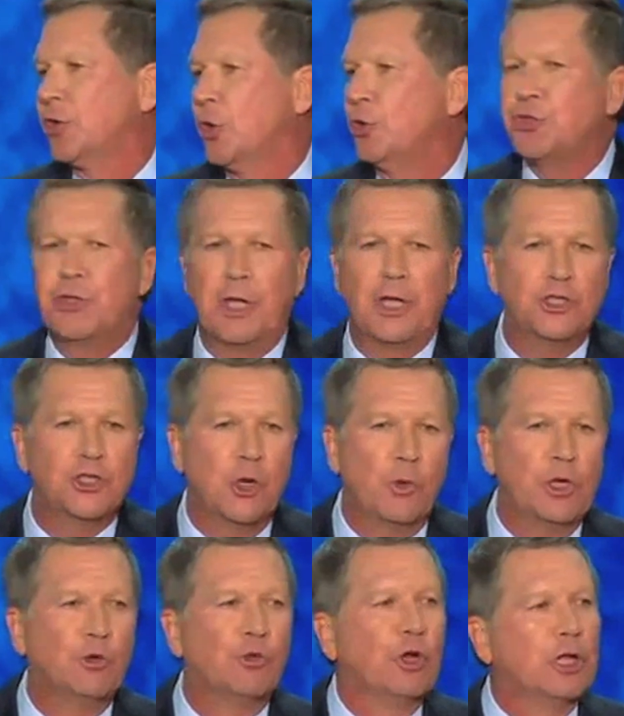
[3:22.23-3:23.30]
those things that
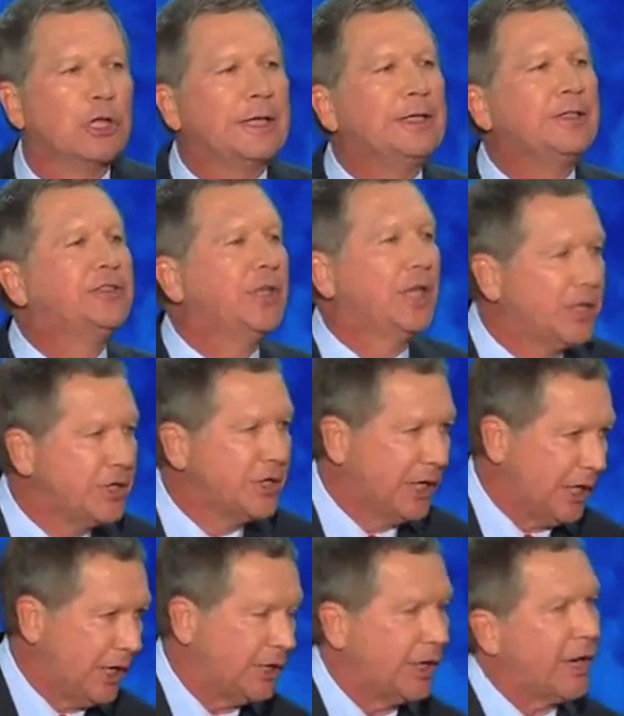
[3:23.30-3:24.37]
we really did
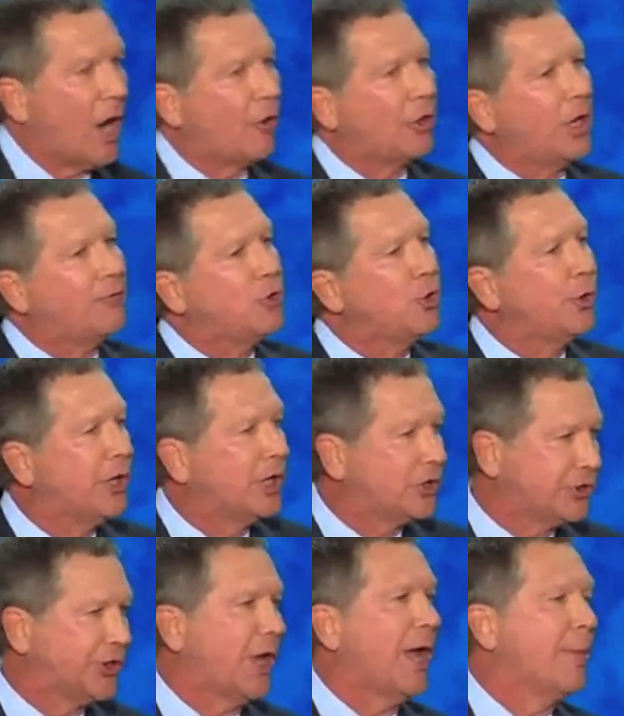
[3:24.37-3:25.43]
need. And I'll give you an
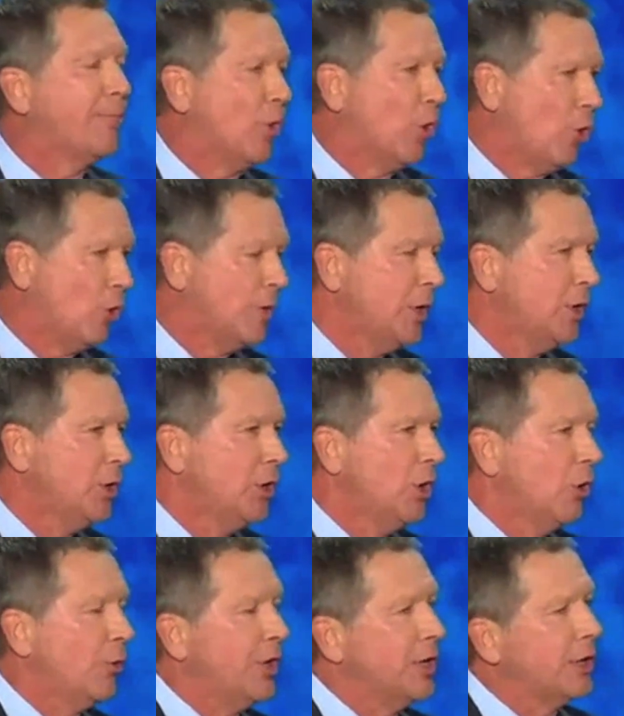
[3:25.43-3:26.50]
example.
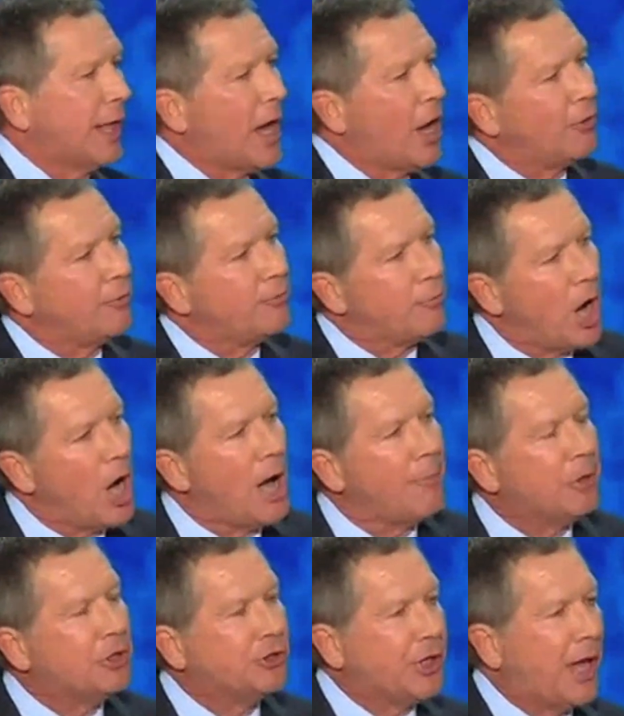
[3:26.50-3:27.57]
We allowed mom
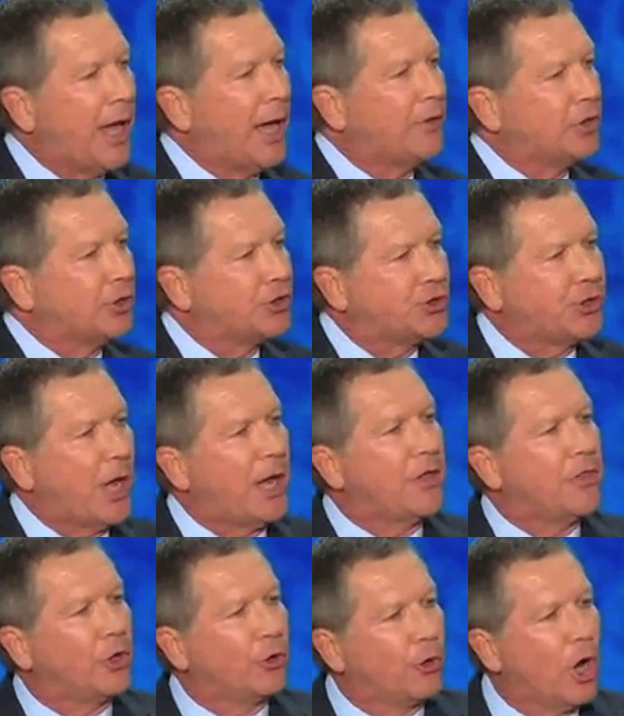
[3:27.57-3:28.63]
and dad to stay
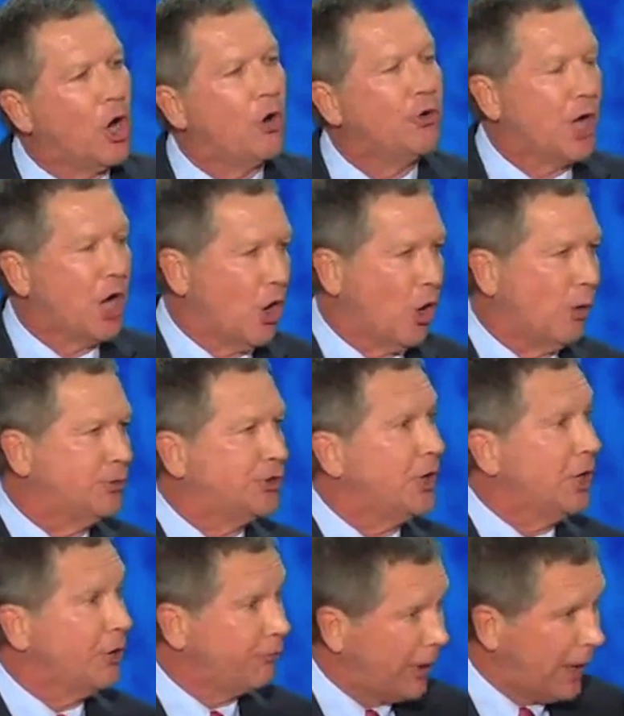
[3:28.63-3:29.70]
in their own homes,
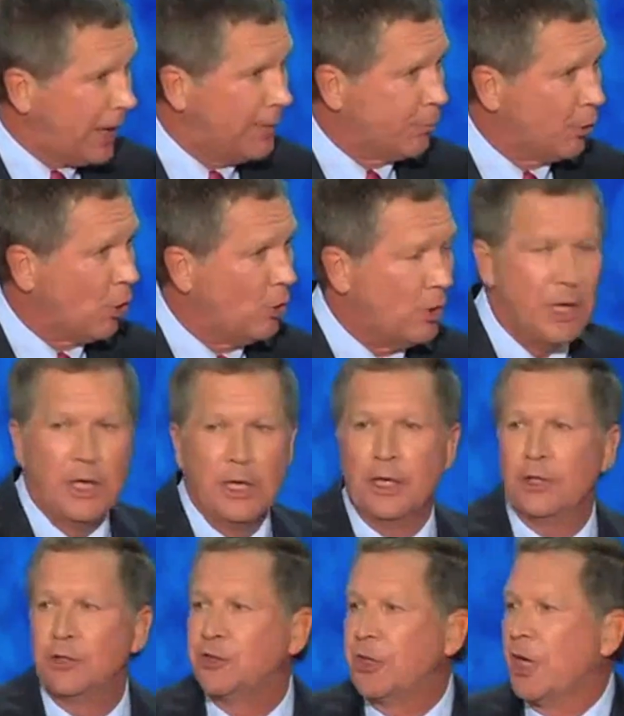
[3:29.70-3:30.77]
if able,
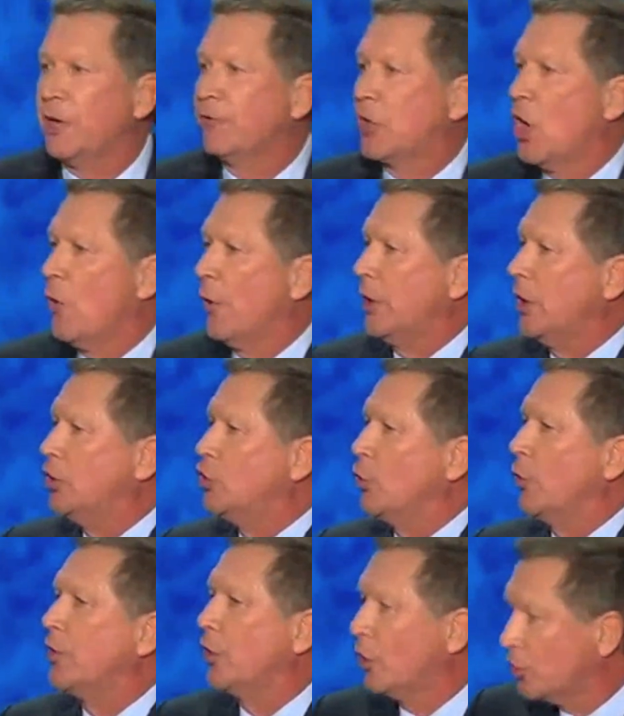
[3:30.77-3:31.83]
instead of going
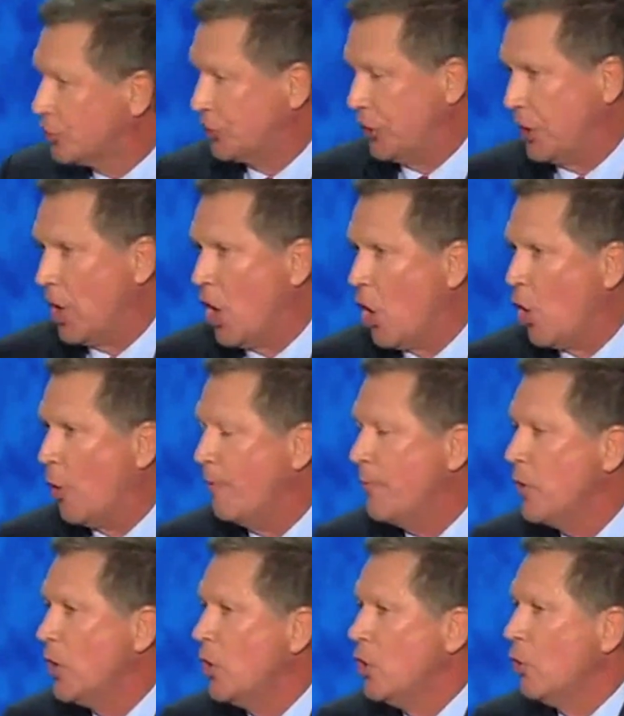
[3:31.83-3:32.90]
into a nursing home
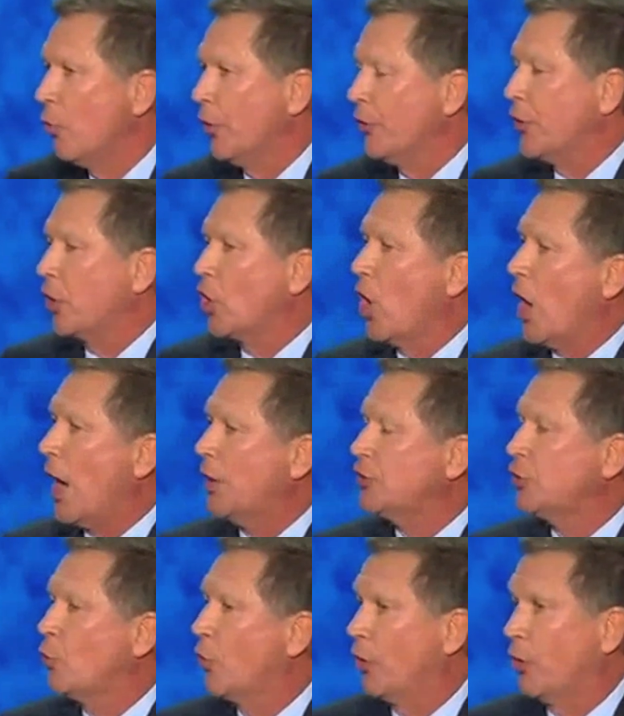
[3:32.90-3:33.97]
where the
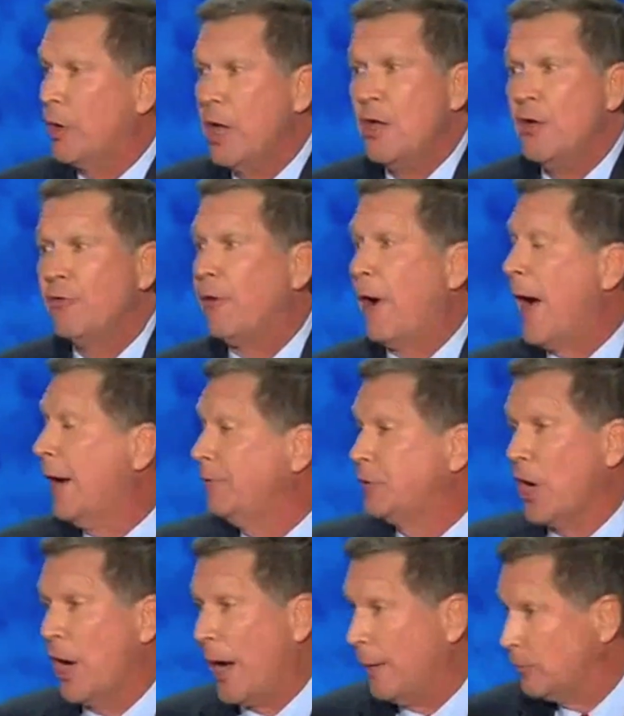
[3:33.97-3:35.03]
costs were 5
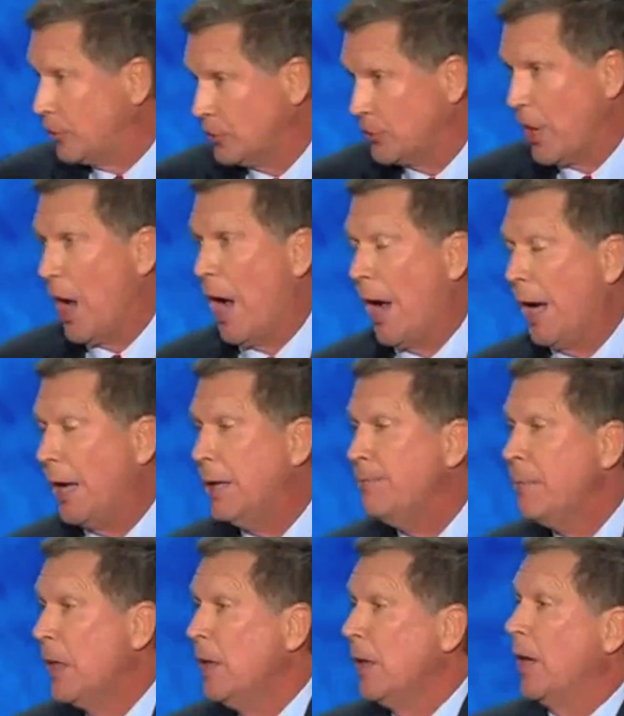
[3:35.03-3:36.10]
times as high.
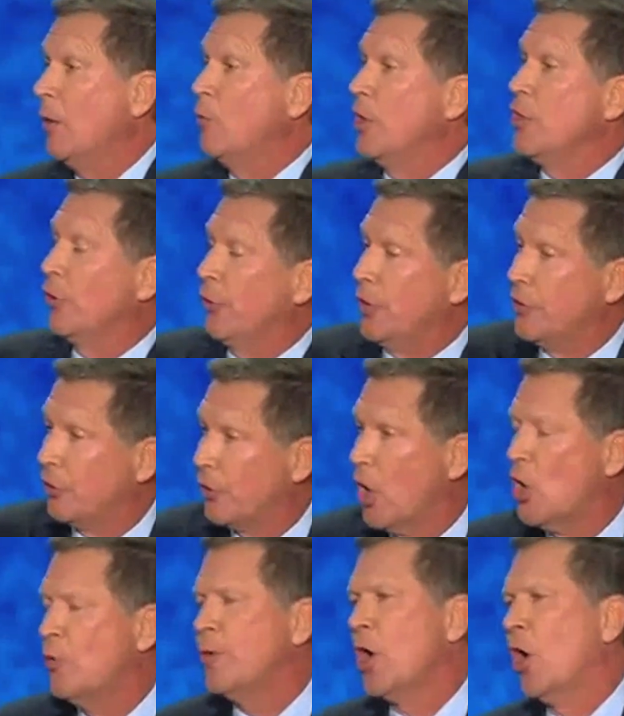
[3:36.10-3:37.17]
And when they're in their
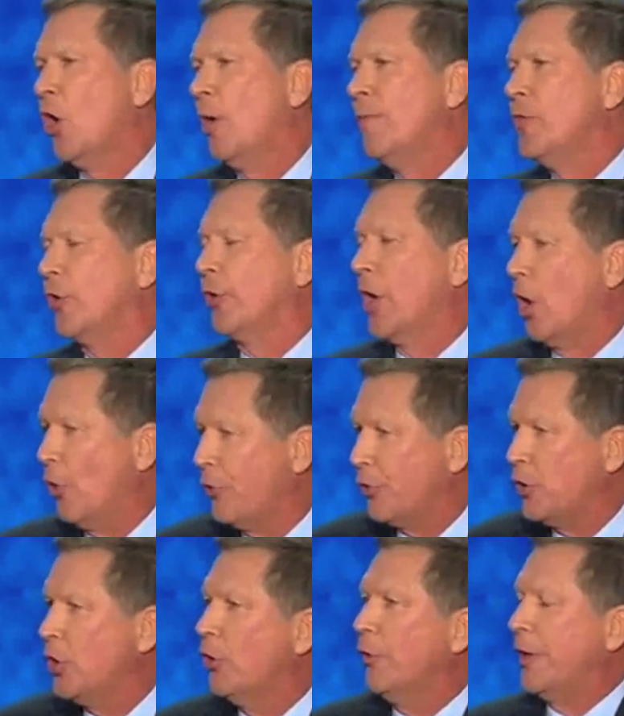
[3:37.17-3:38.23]
own home, they're
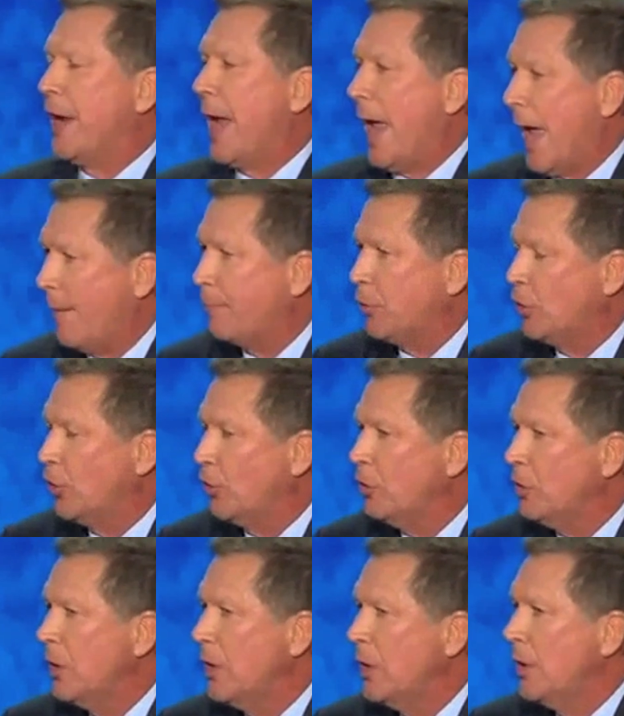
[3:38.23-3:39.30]
healthier and happier
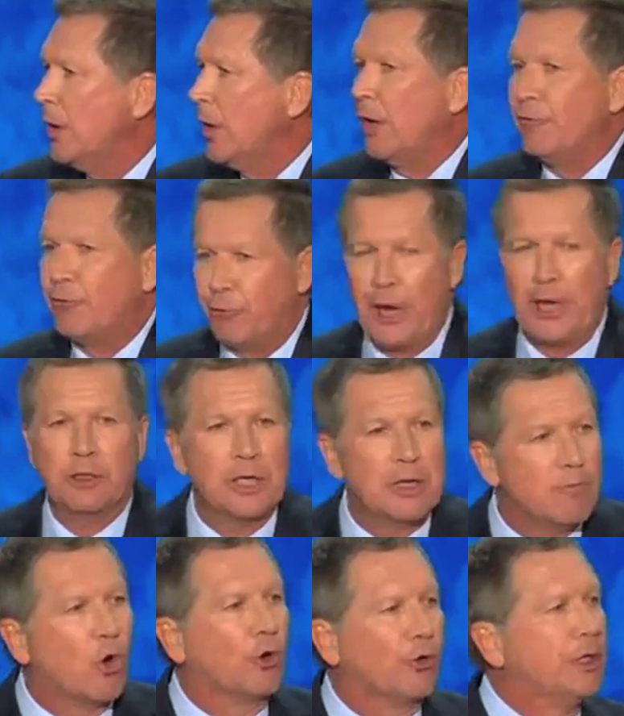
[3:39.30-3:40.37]
and frankly
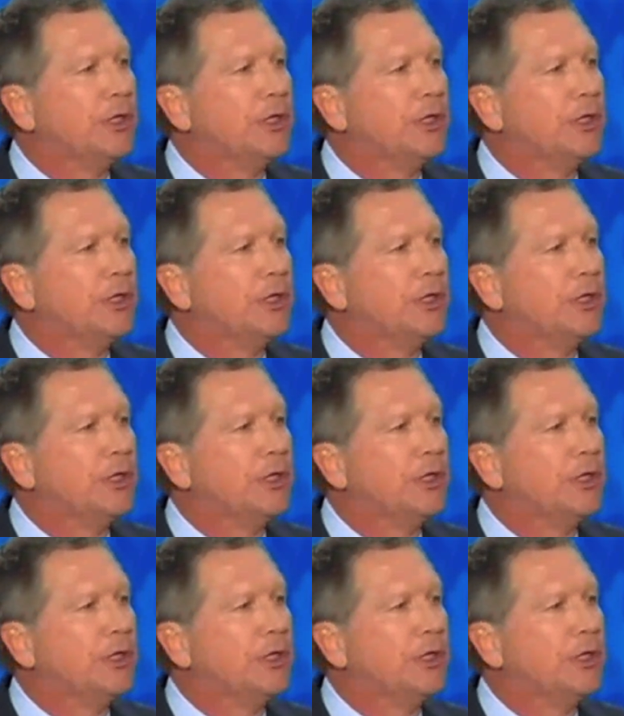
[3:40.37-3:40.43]
more